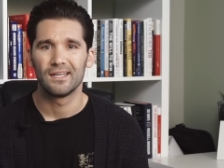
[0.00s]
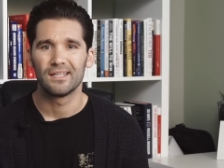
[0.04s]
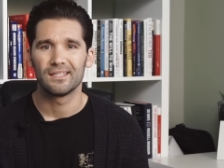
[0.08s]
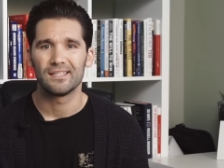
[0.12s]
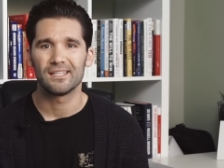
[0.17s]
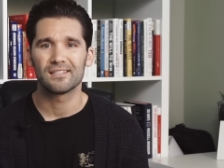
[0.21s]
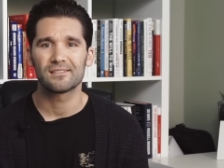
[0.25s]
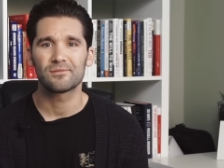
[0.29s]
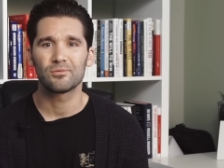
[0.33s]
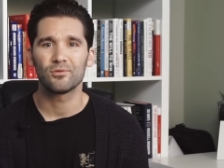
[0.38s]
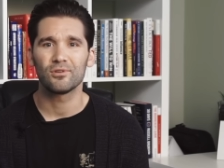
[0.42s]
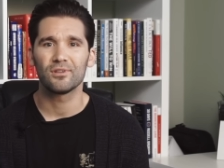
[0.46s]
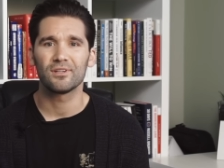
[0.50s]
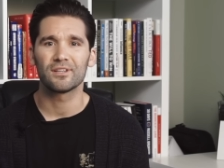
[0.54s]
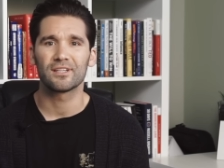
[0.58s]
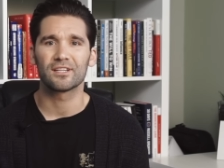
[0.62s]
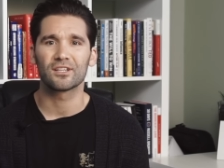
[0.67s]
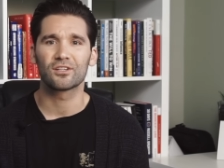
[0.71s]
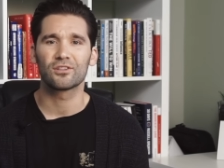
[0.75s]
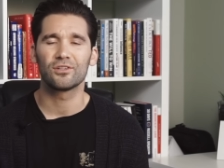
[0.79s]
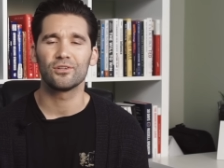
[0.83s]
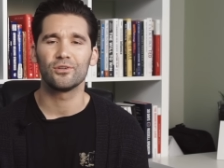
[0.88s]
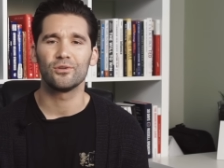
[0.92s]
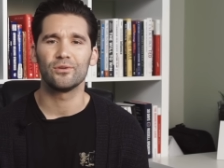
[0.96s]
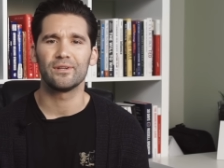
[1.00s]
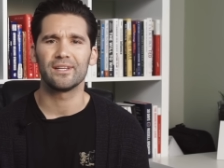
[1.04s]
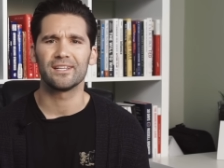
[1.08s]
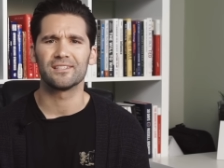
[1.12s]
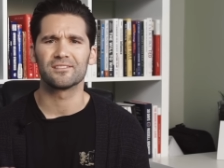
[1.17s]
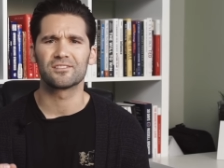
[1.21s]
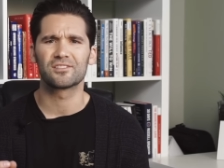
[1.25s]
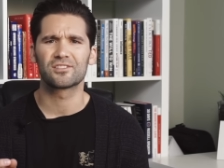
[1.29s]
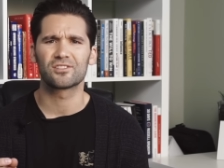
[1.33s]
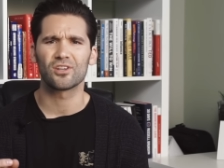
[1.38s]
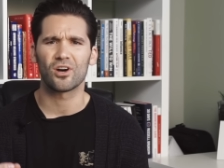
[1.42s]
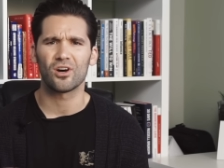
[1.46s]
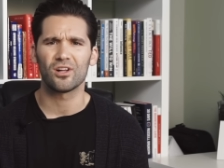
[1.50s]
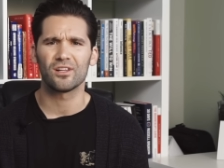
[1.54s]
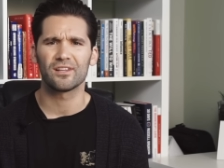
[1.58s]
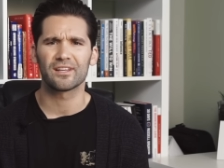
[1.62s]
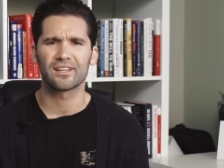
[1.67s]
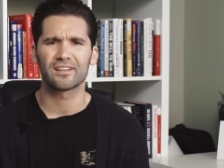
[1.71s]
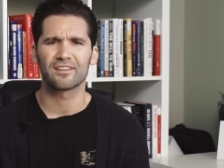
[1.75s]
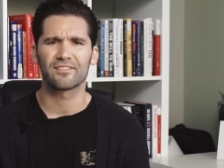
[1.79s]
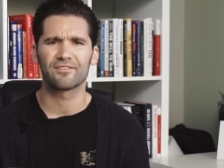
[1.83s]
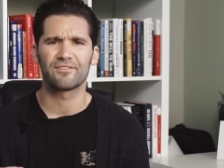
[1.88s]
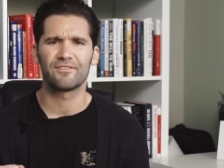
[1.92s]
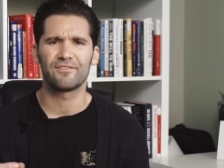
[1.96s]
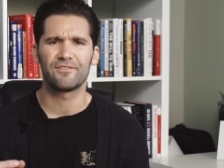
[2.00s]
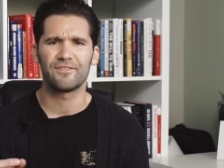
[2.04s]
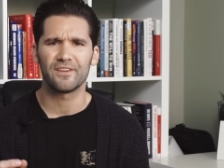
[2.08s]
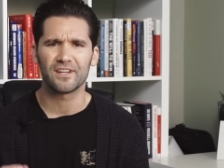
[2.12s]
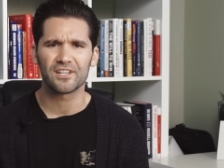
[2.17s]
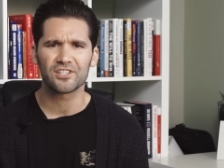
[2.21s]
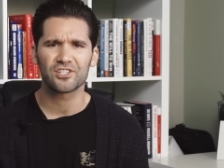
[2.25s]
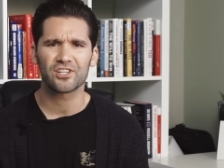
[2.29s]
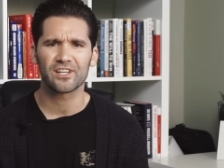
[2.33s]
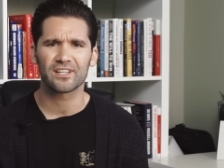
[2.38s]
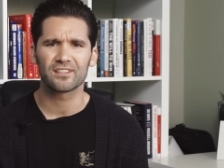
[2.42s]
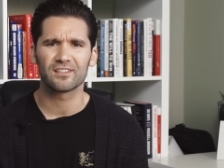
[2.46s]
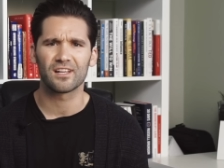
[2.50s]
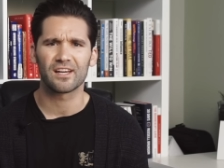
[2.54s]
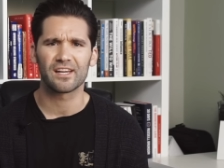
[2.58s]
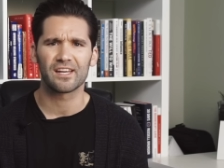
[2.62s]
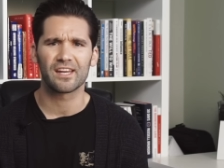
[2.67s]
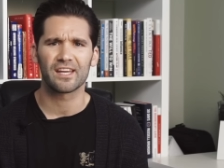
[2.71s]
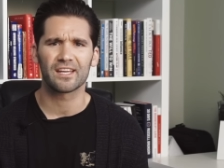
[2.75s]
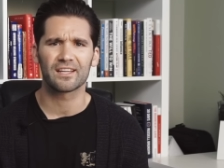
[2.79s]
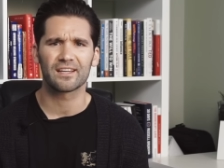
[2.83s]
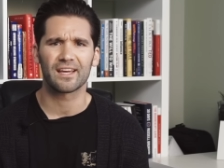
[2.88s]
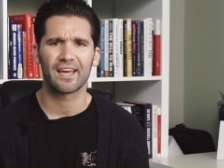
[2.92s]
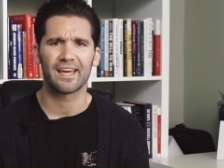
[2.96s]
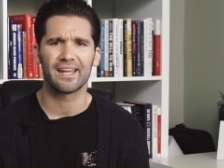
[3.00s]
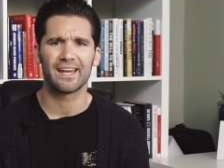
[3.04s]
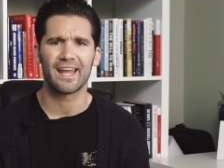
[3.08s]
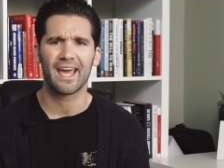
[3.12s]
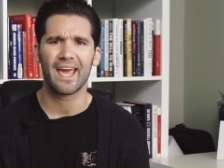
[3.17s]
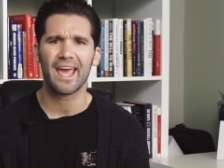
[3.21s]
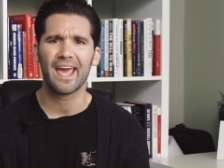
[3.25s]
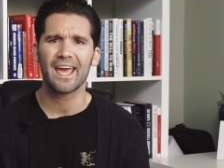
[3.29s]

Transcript: This will include installing finishing lighting and